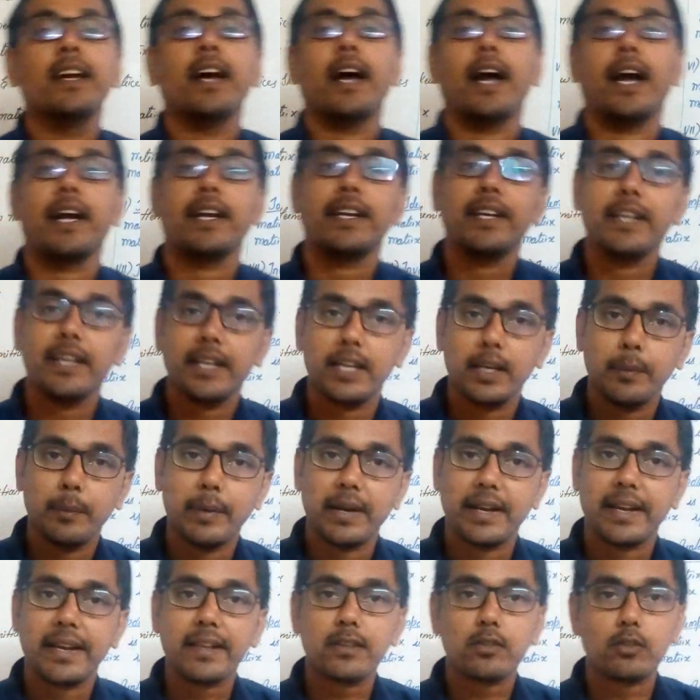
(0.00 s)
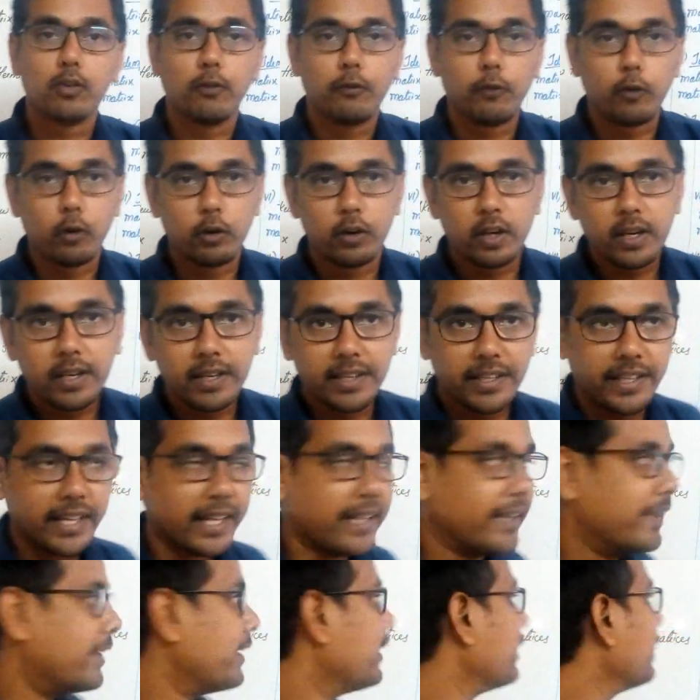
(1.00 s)
Identity matrix of order
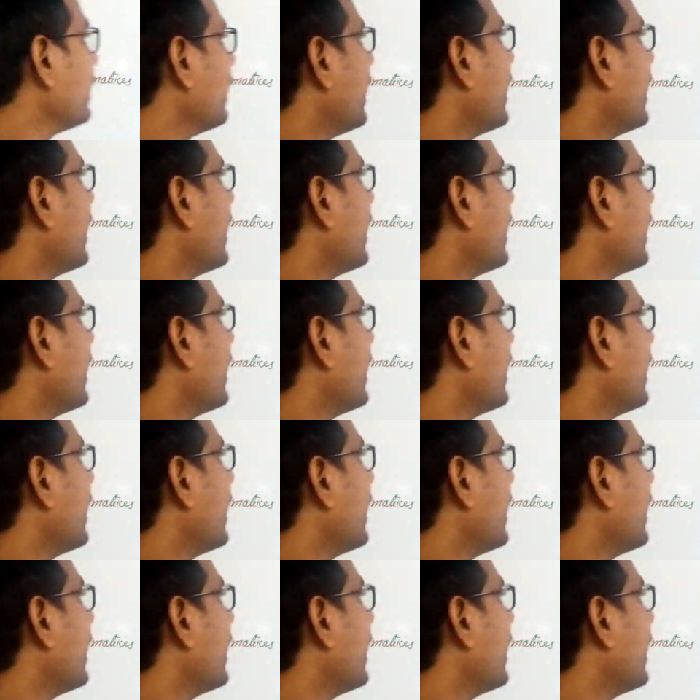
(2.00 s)
n.